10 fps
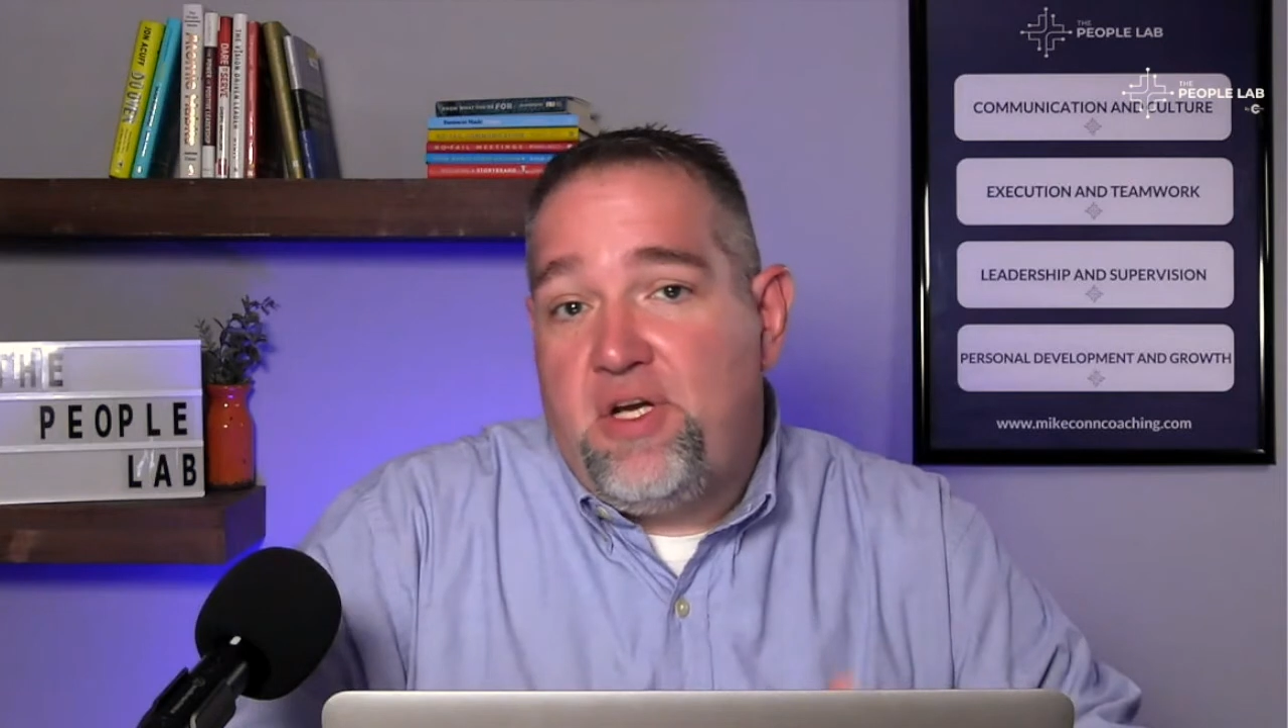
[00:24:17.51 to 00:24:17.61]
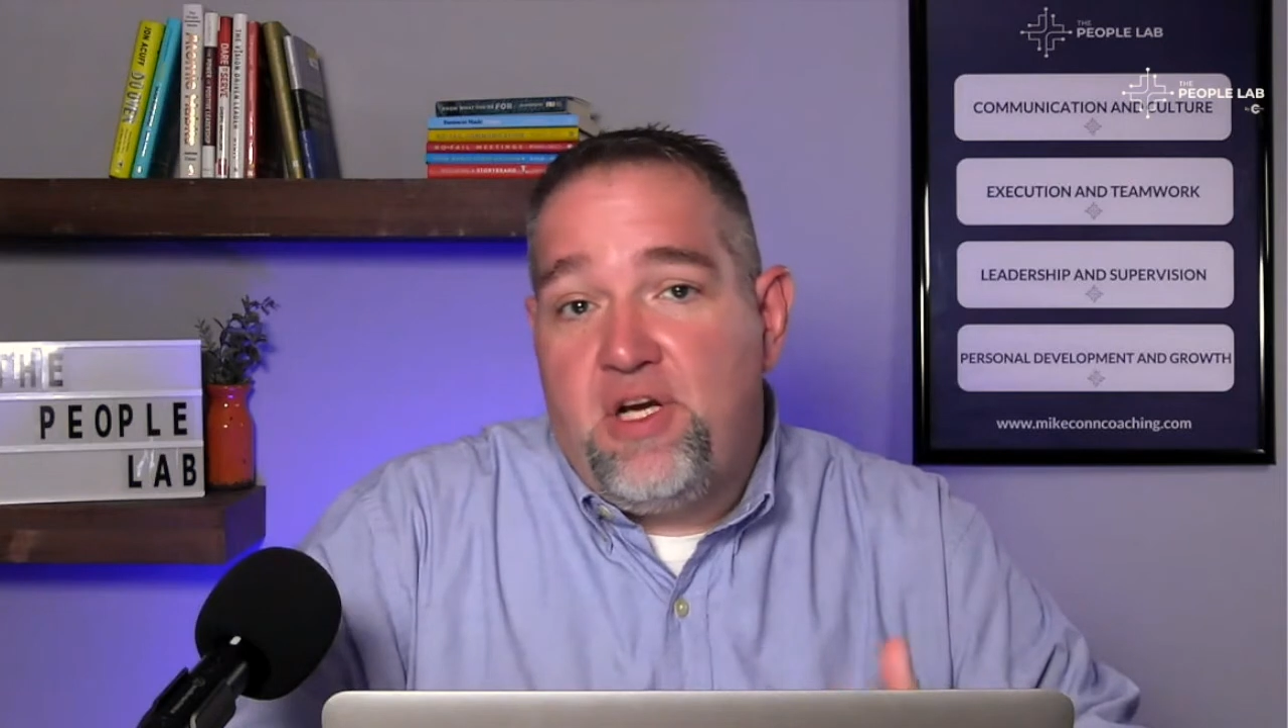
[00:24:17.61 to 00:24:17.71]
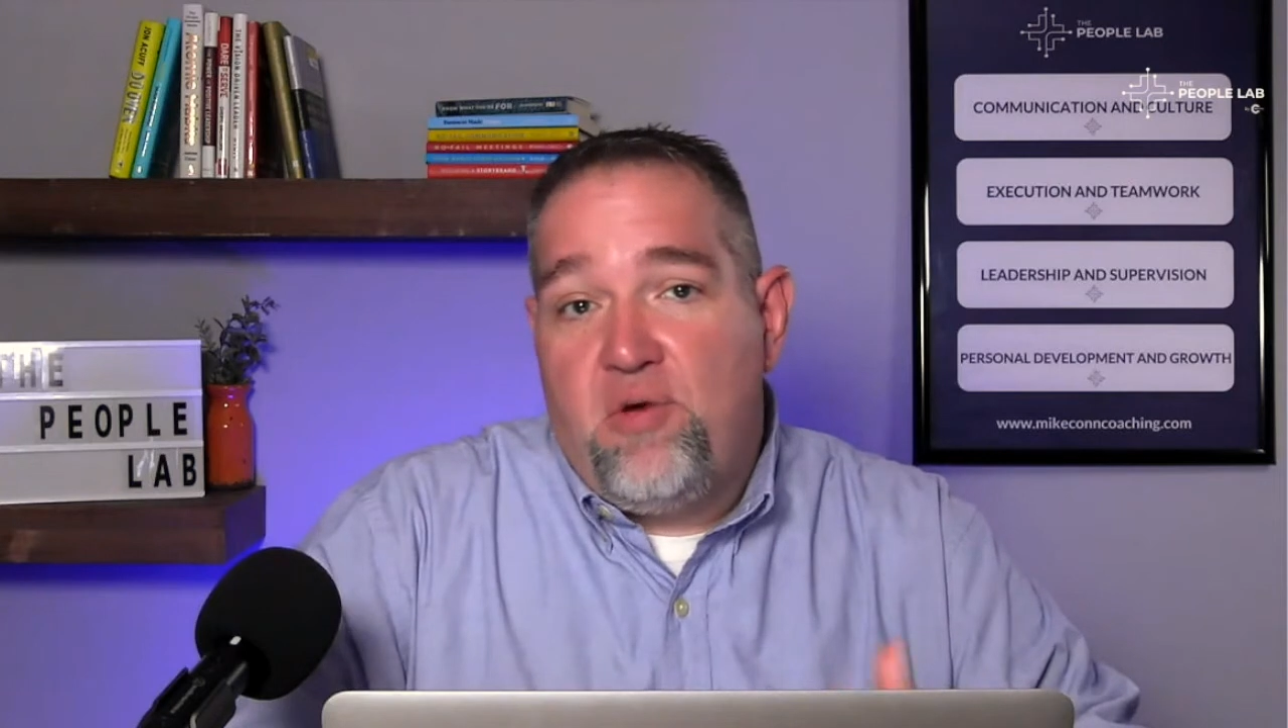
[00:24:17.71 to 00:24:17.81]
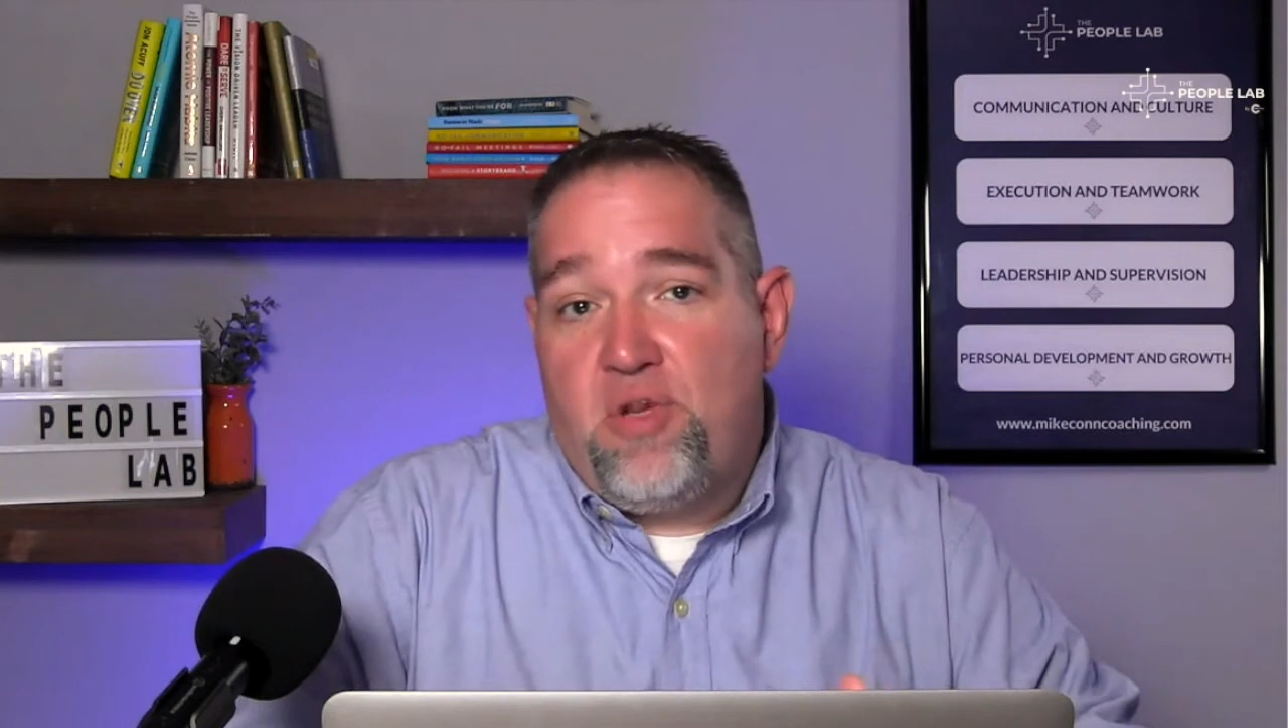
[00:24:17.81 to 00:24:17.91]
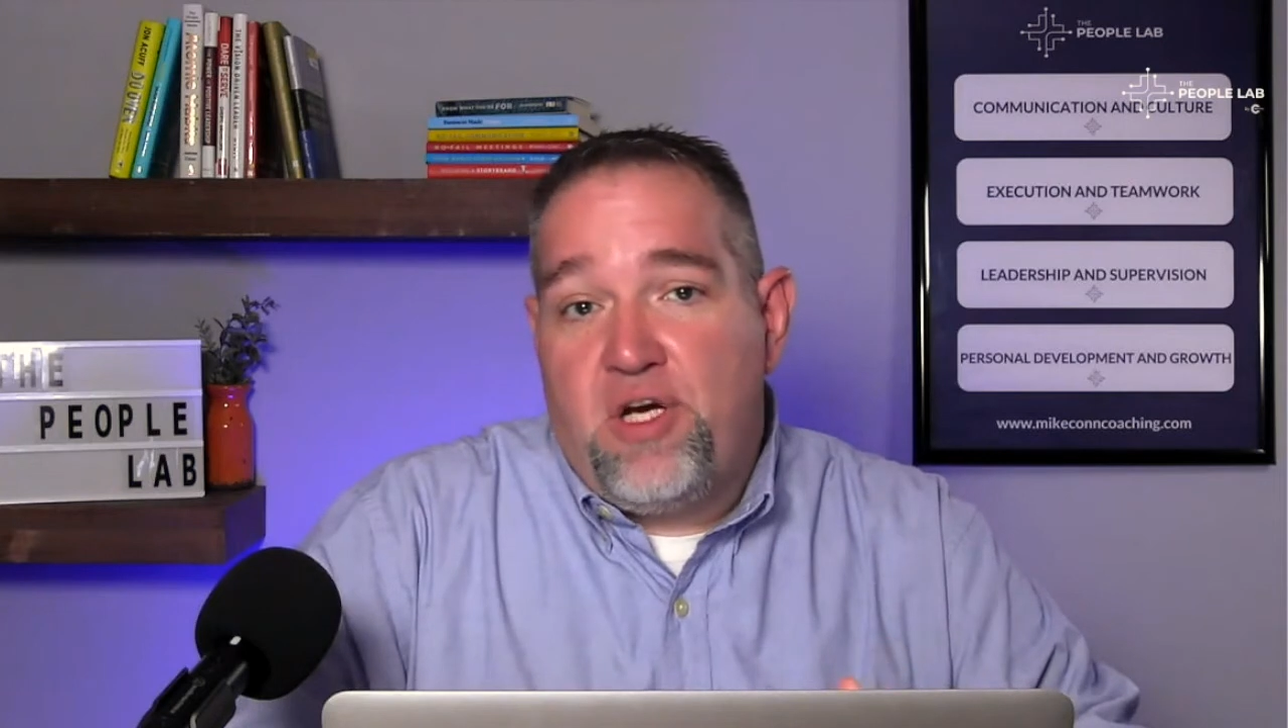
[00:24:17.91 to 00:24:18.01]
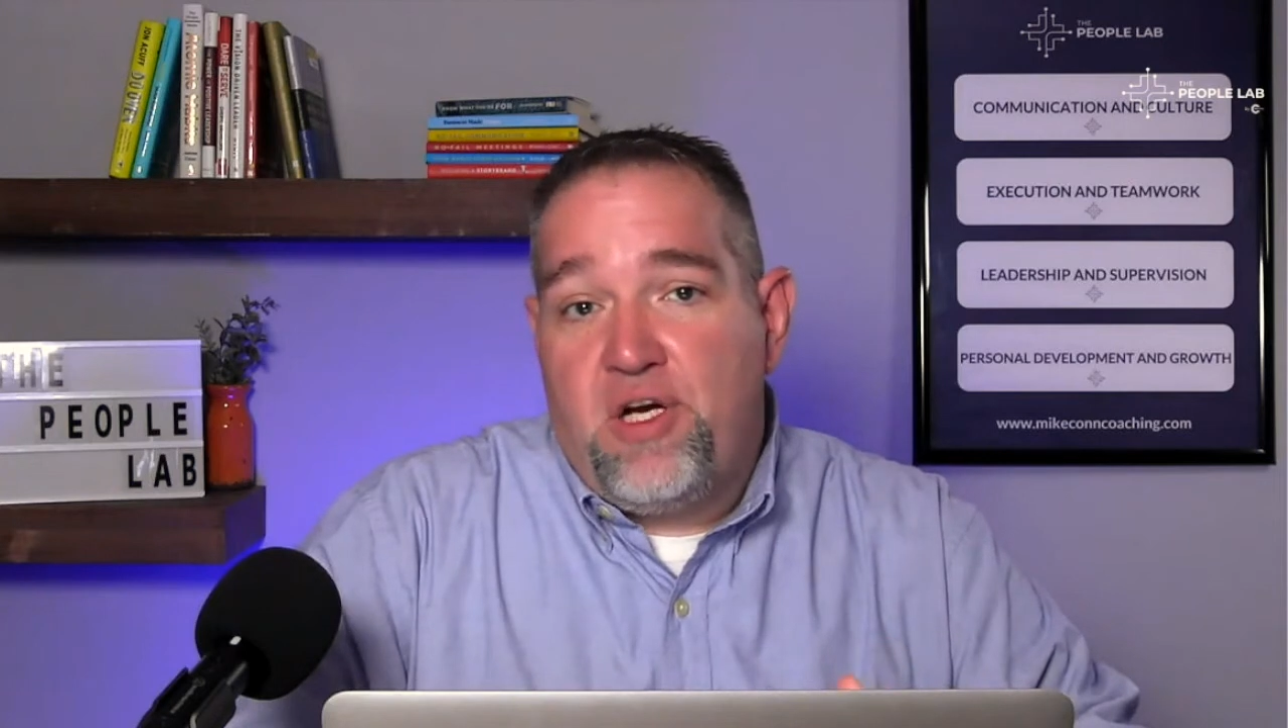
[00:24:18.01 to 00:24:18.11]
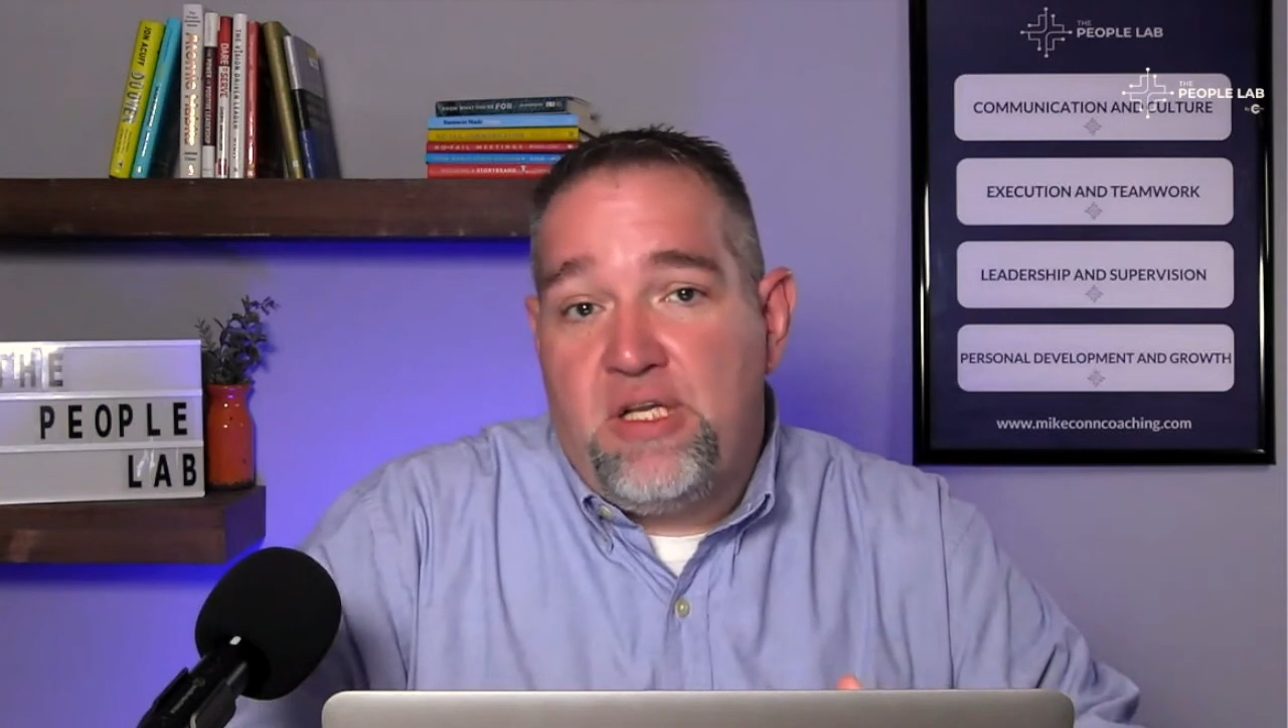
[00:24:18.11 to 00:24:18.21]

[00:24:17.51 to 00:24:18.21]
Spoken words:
go learn